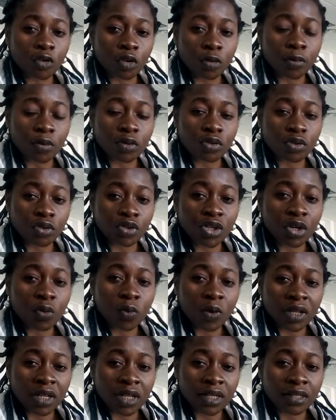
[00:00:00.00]
global social
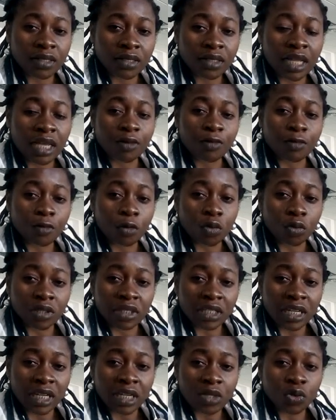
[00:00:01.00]
workers and
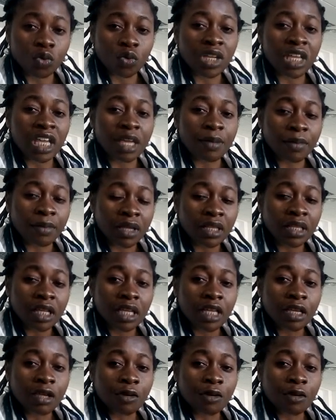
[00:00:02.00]
volunteers who came in